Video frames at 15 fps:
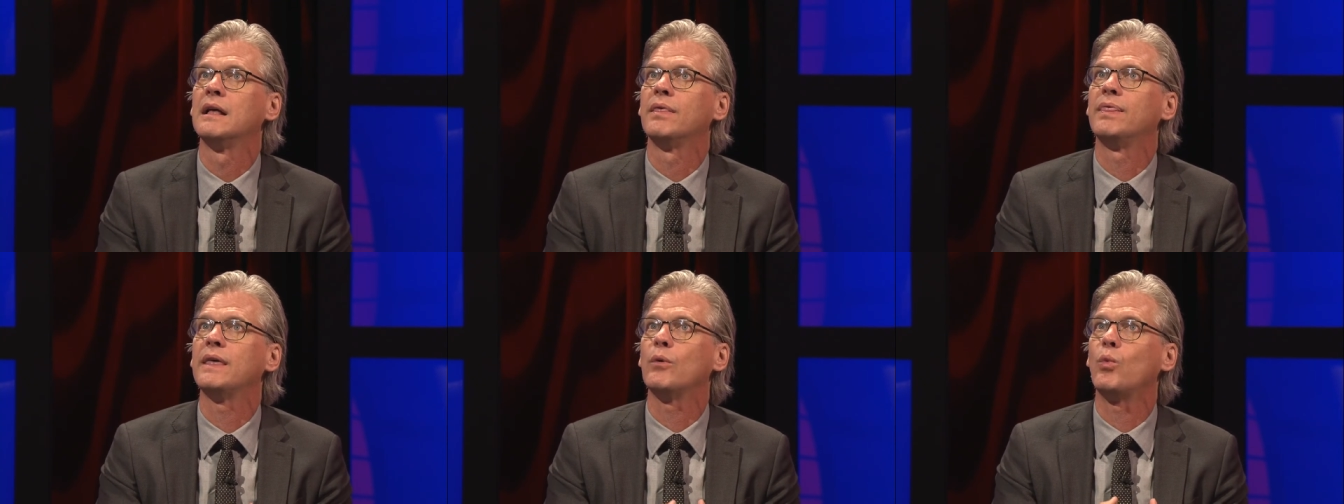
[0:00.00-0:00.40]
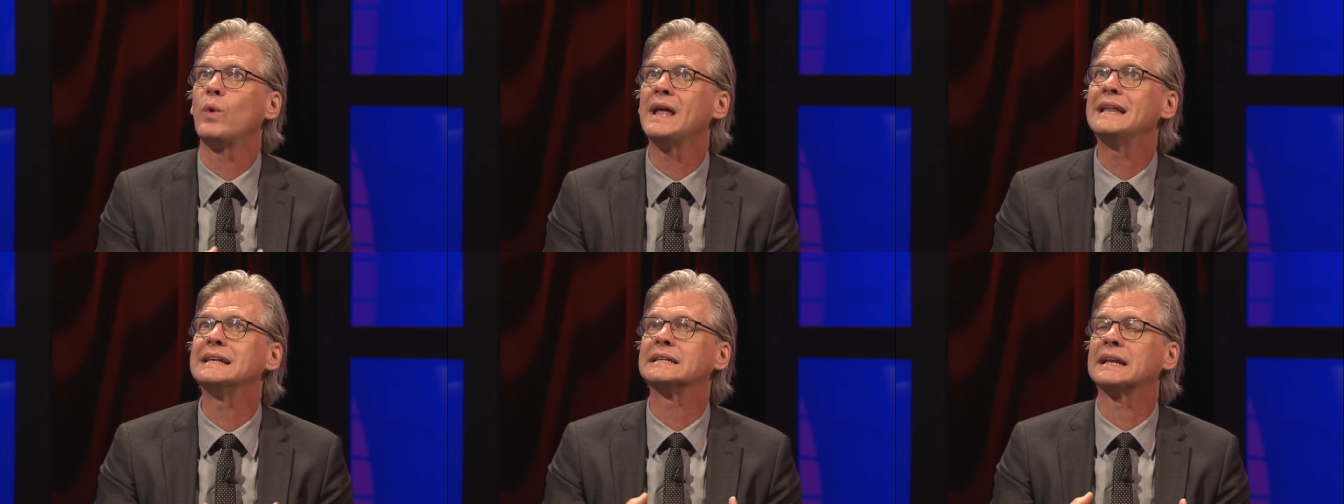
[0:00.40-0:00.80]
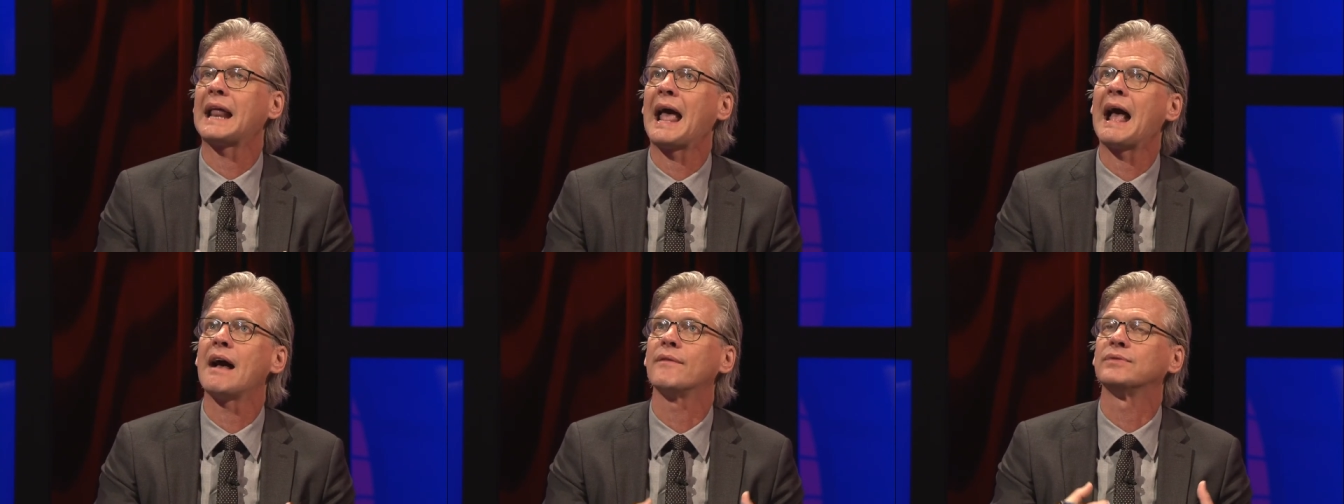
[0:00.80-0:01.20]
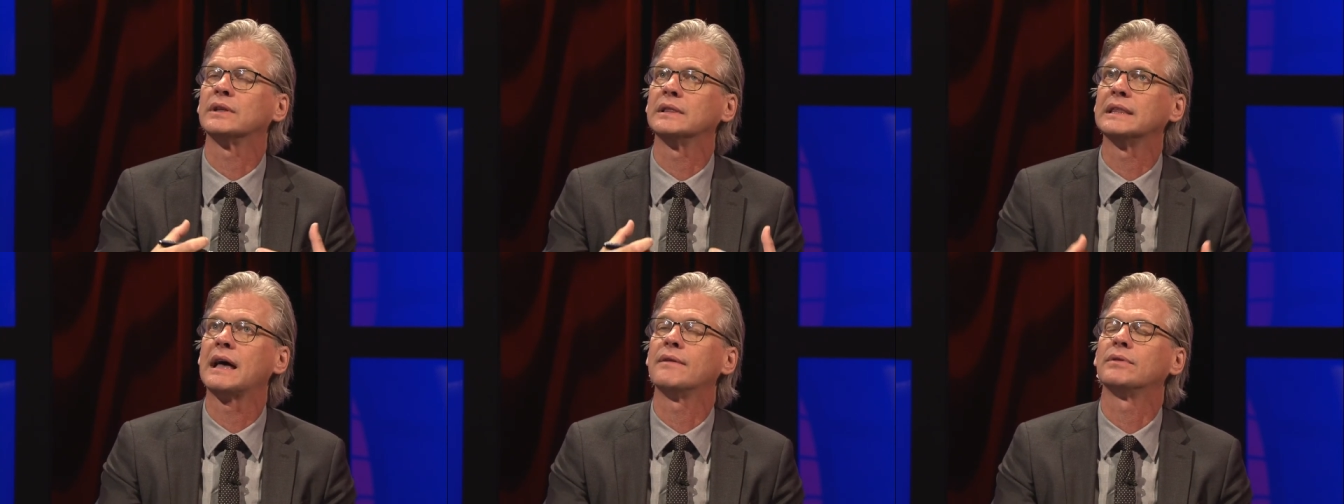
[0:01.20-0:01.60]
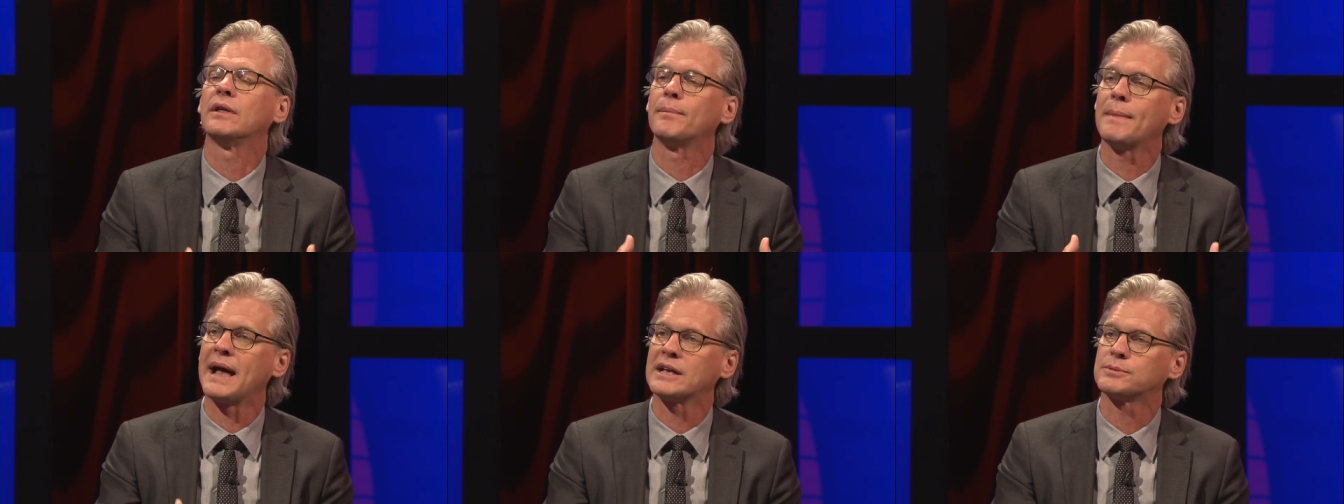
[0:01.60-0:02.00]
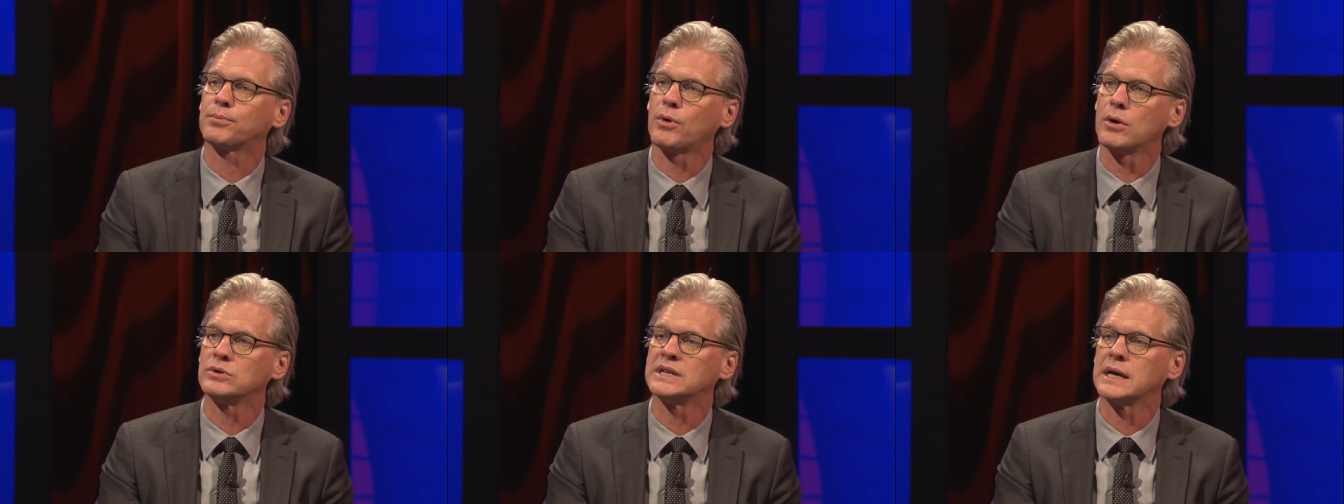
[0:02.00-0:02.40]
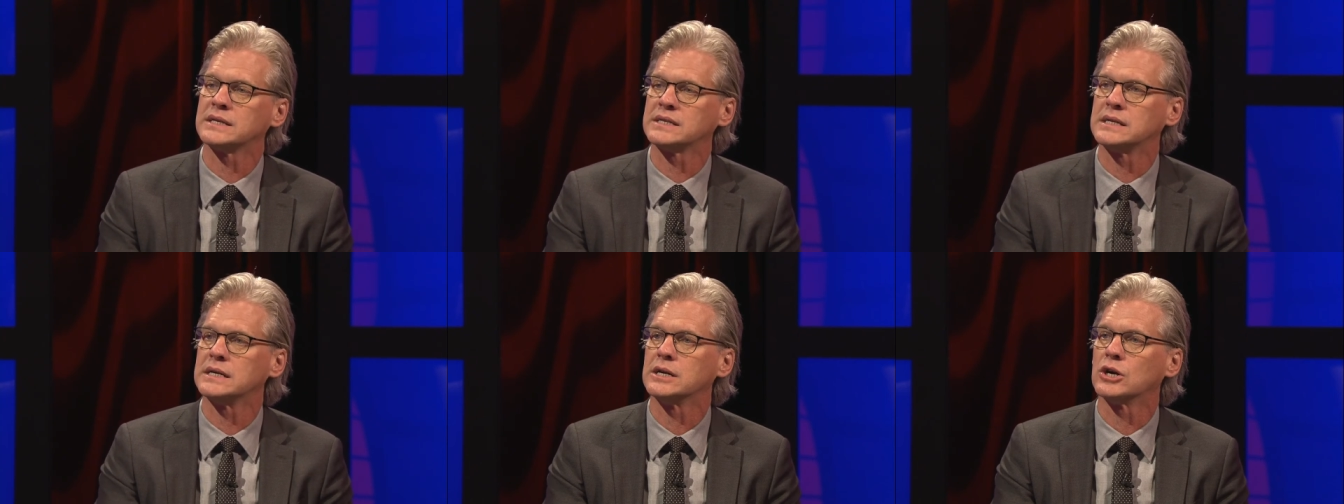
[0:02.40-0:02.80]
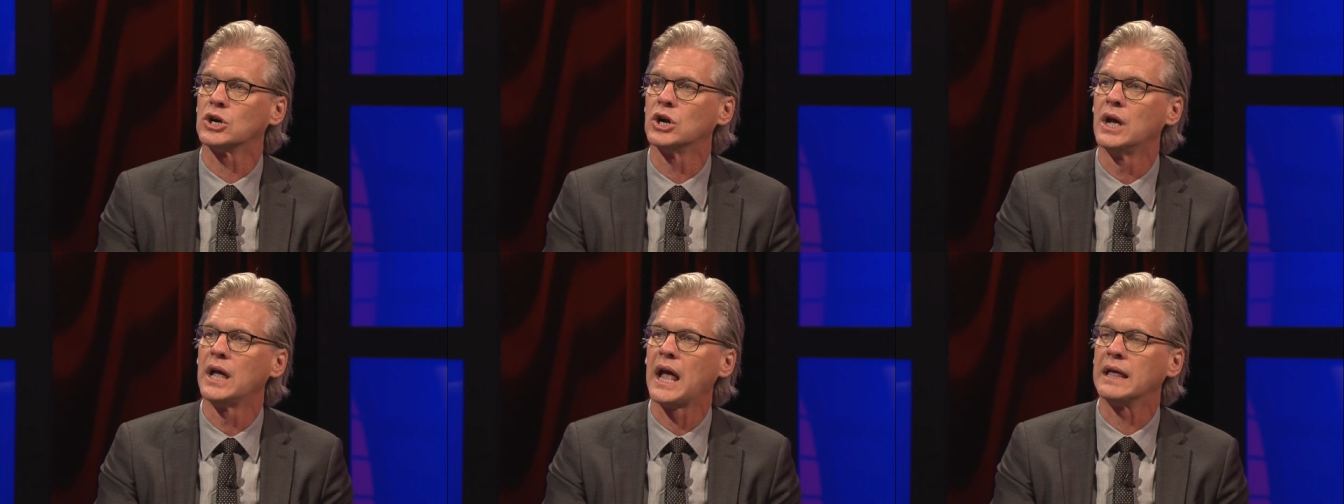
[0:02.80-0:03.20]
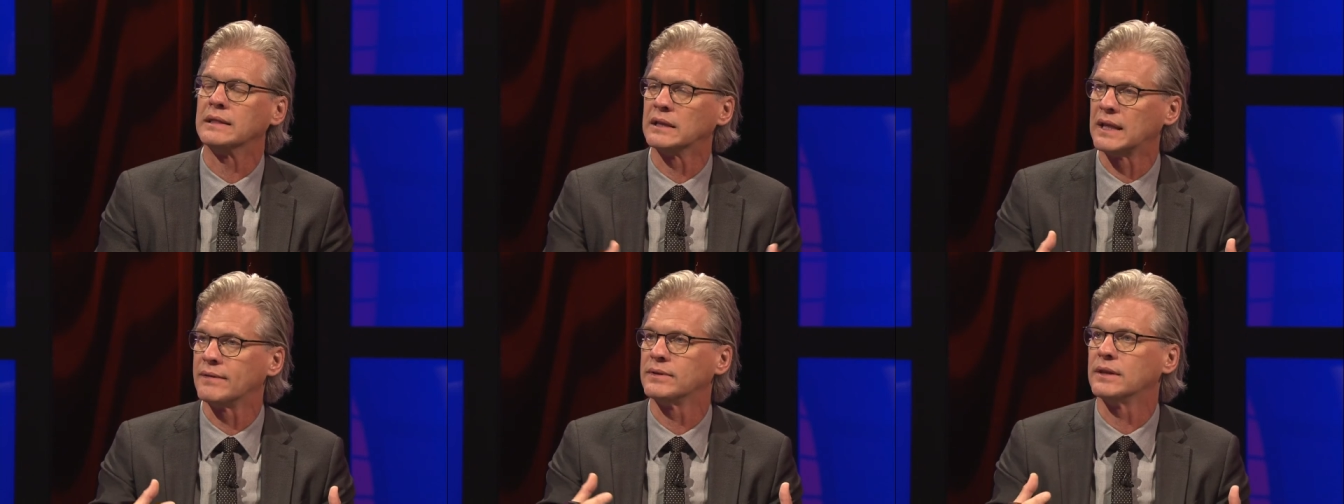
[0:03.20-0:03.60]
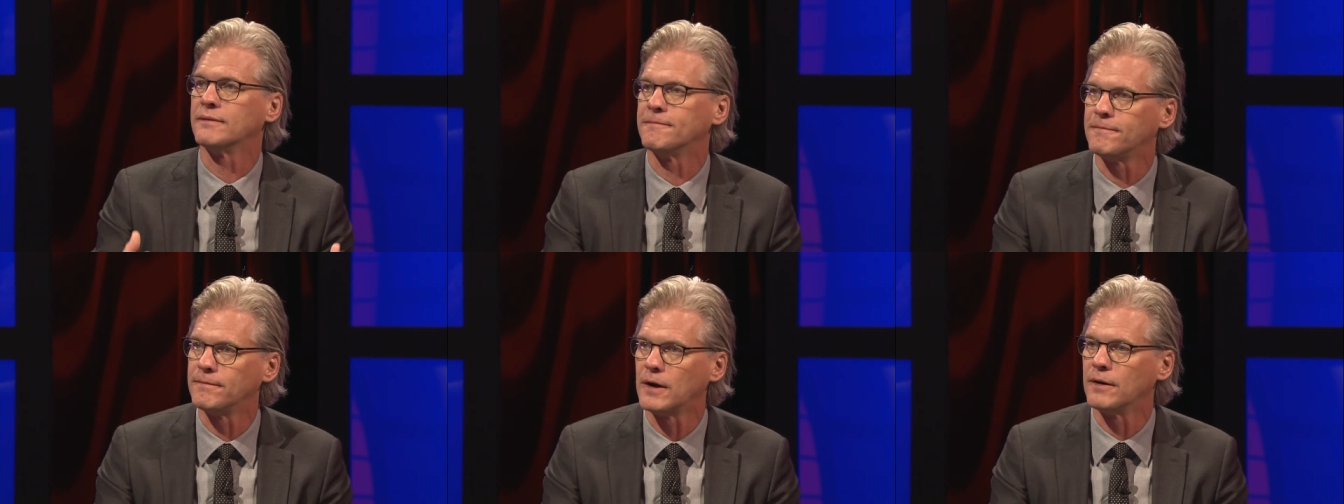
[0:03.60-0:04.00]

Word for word: that we didn't have the level of mass protest here and the level of,